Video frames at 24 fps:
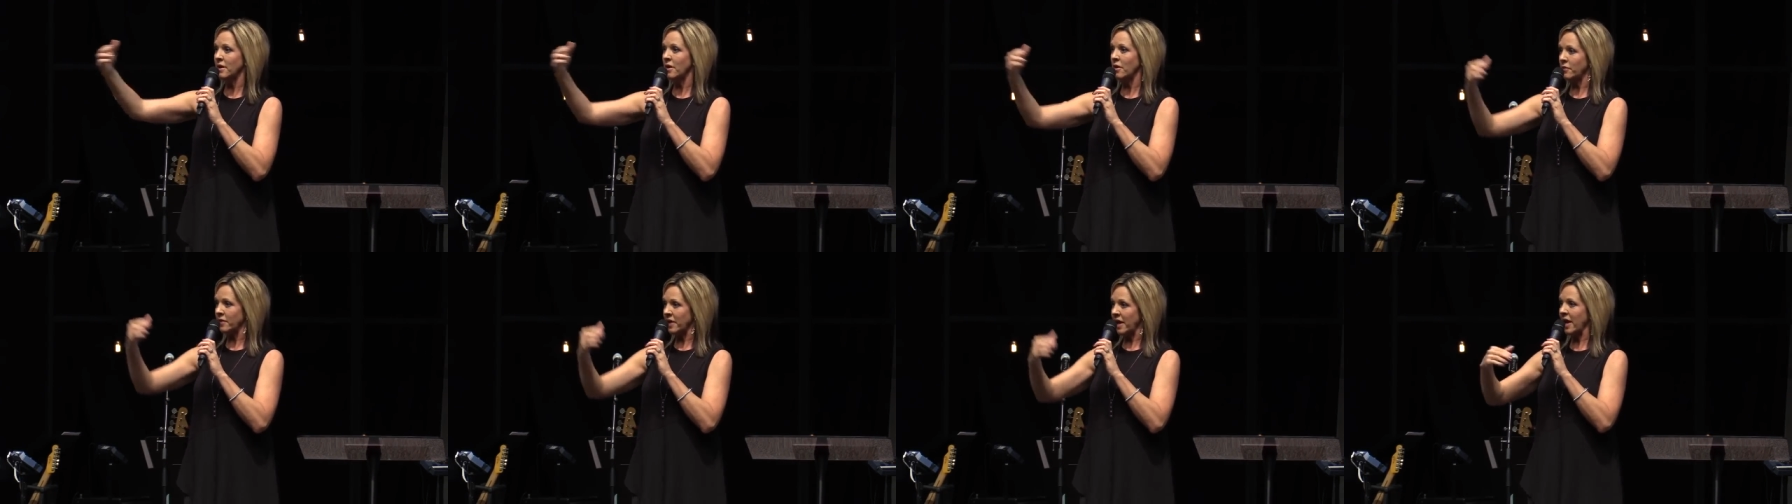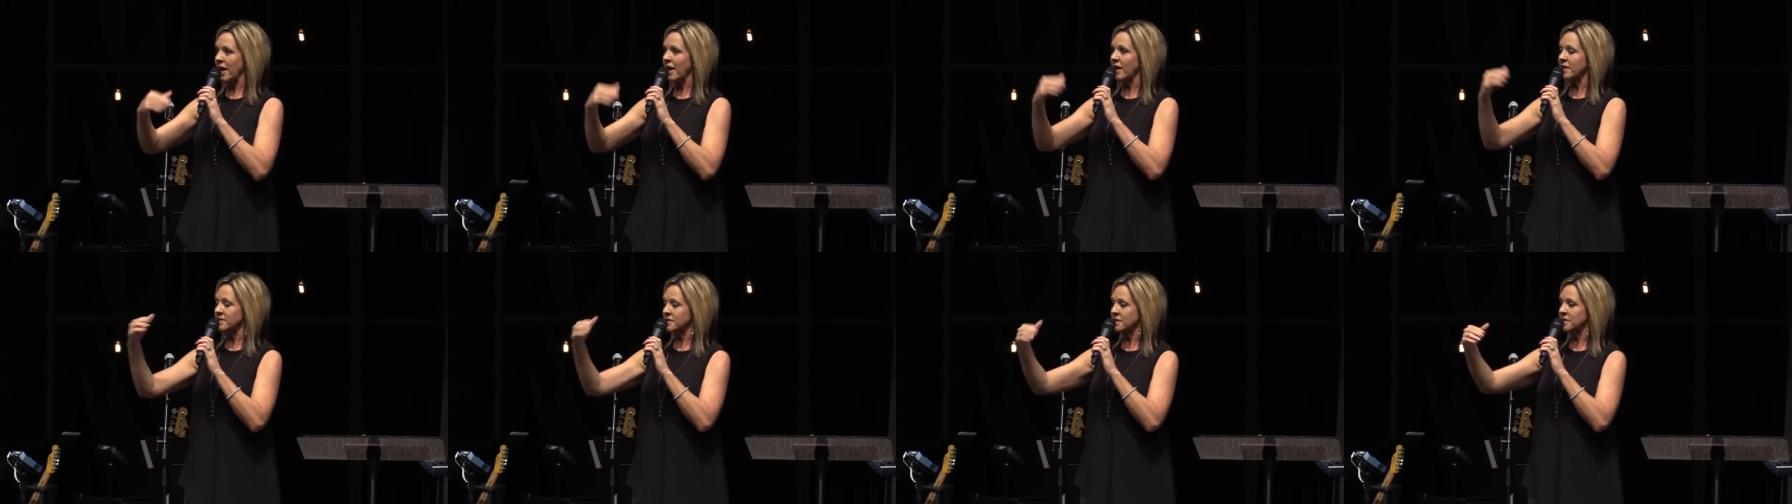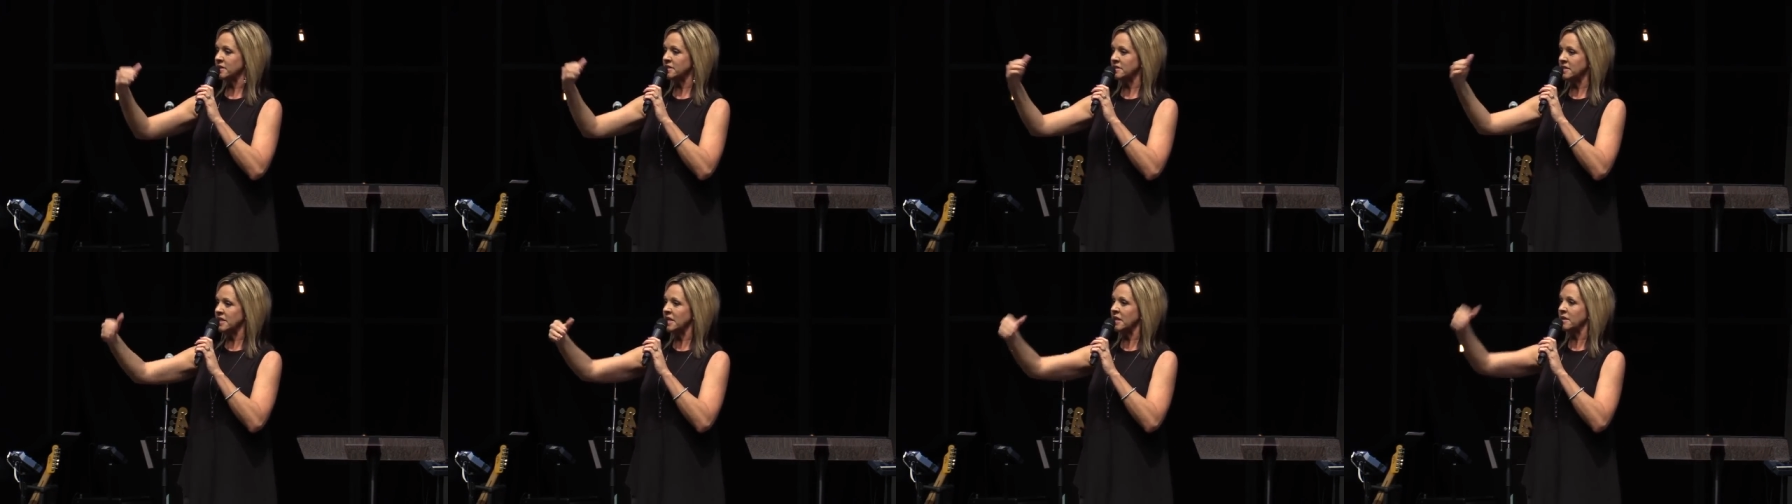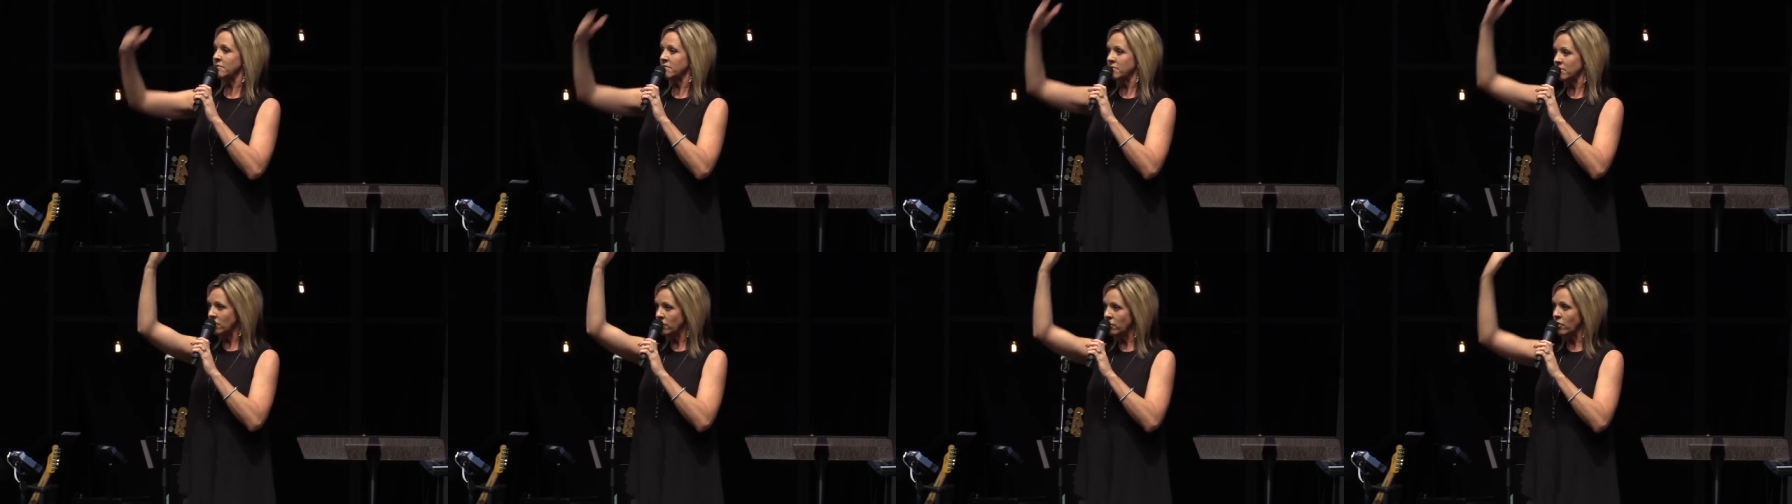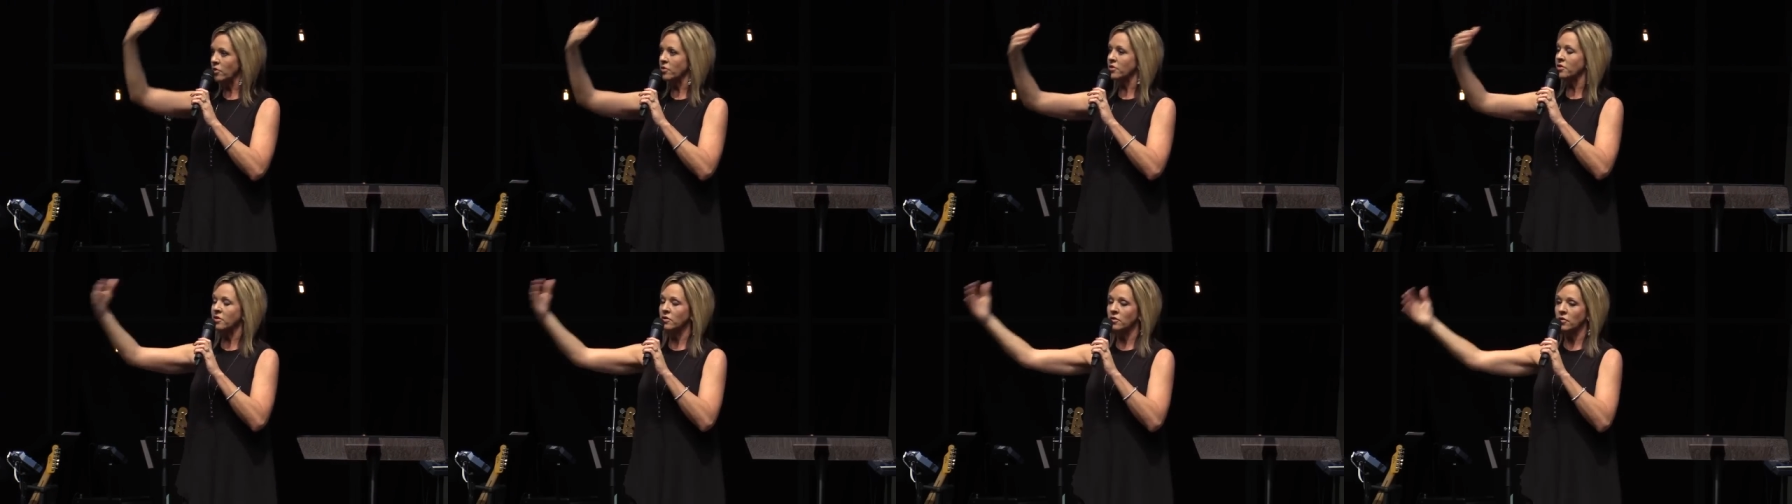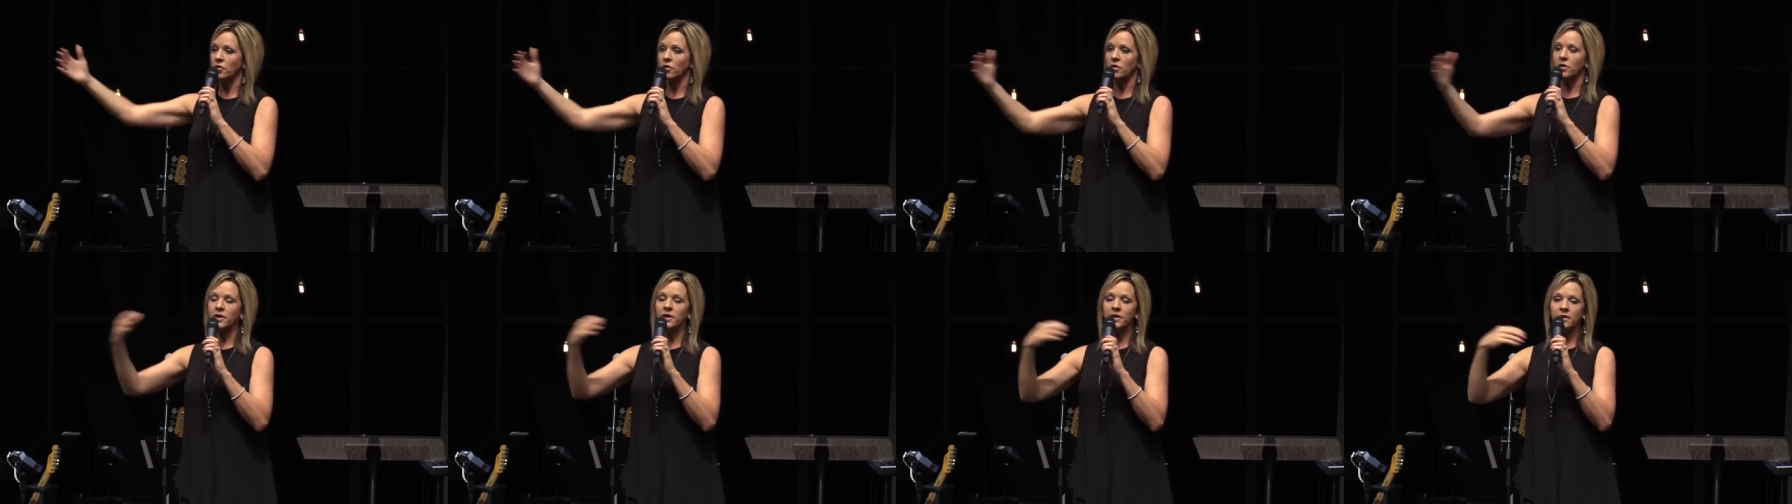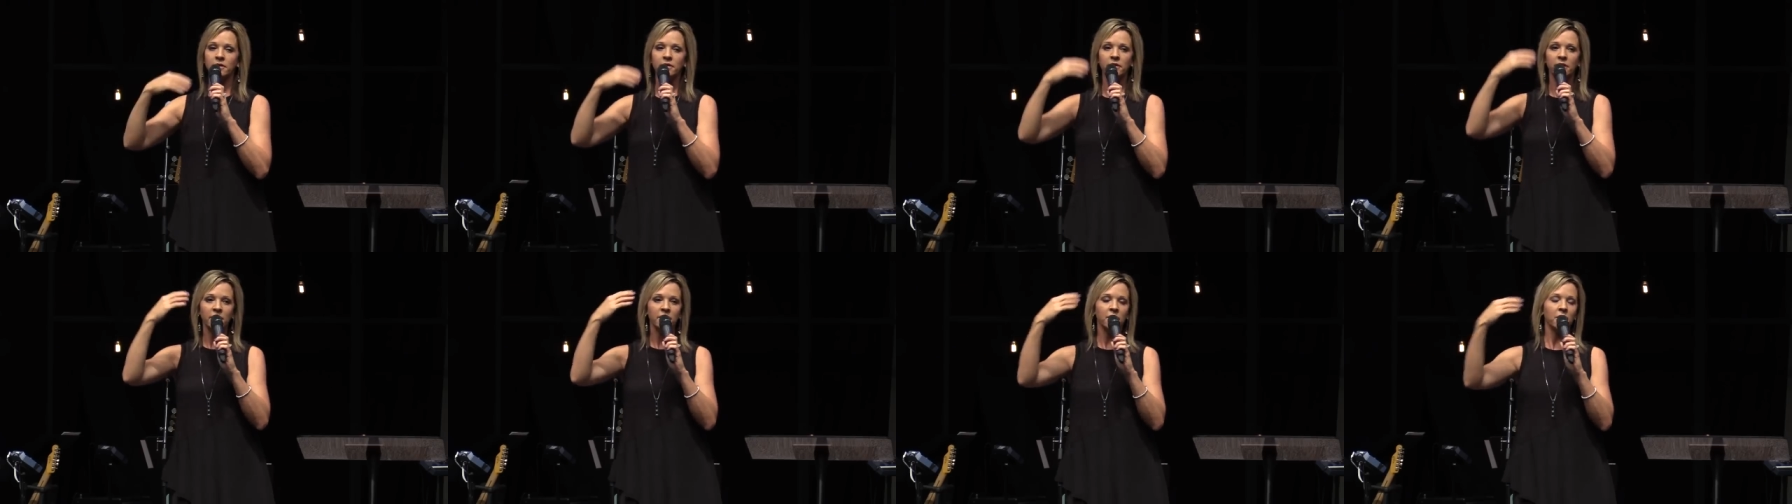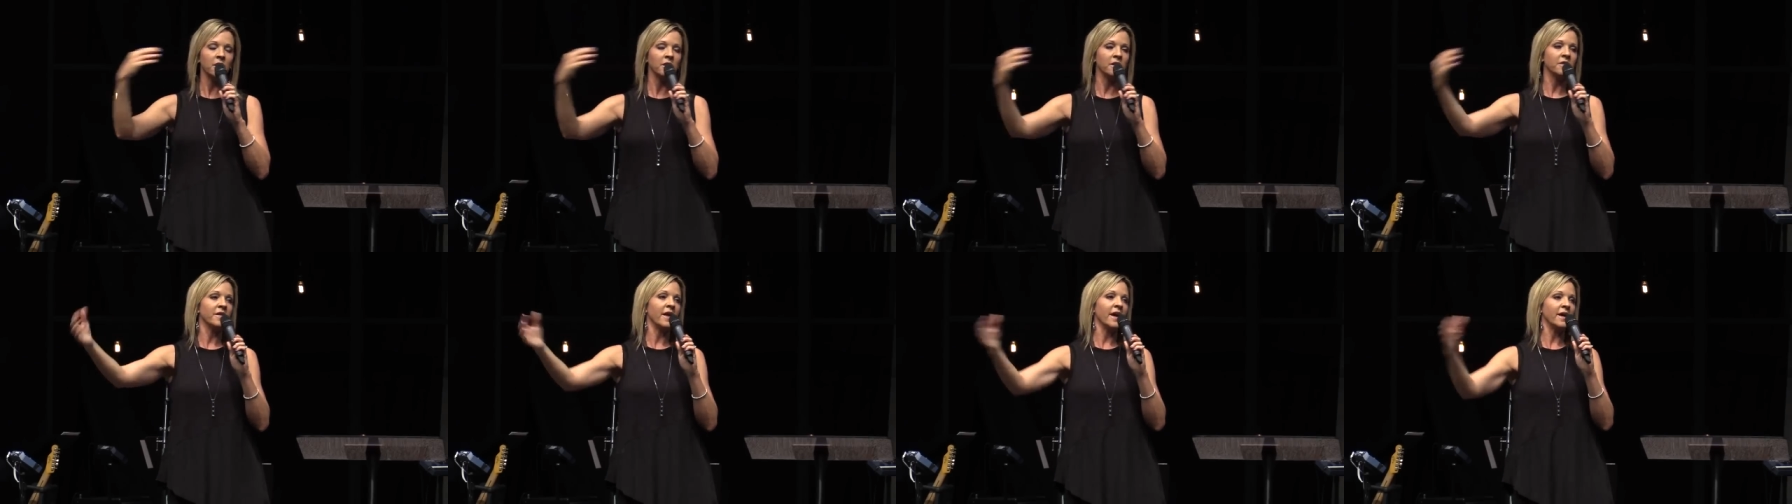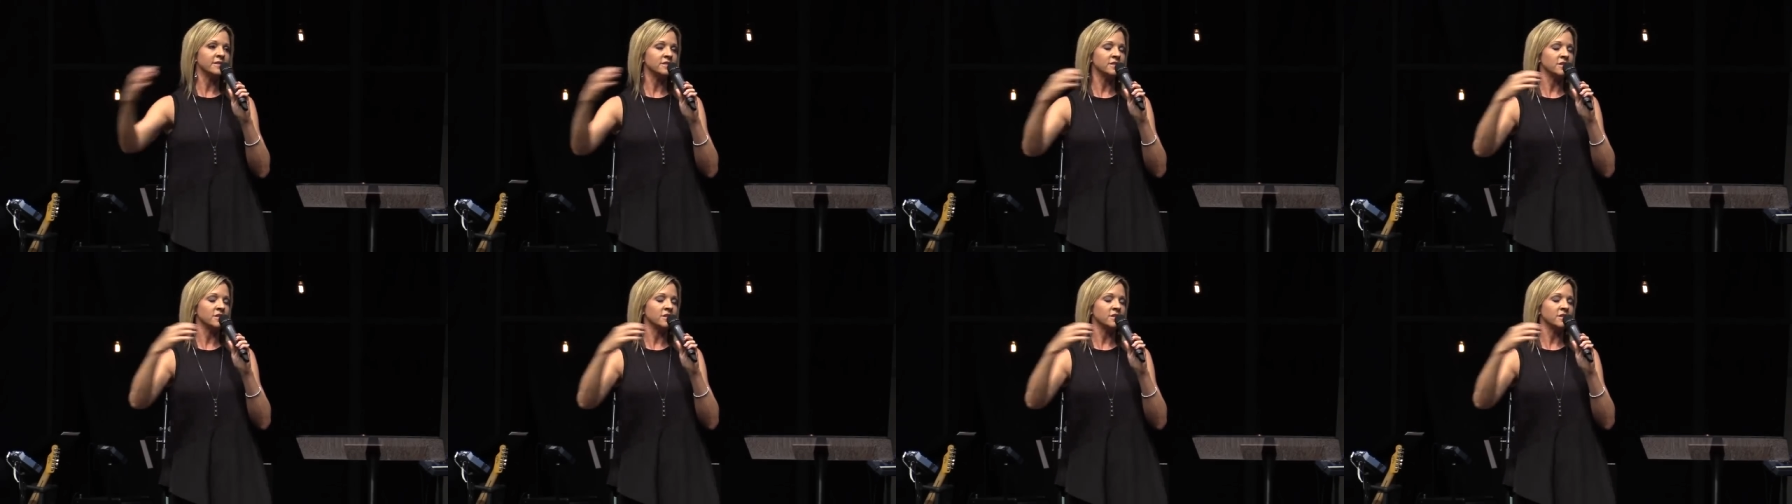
okay, to, to give them the word of the Lord and, and all of that.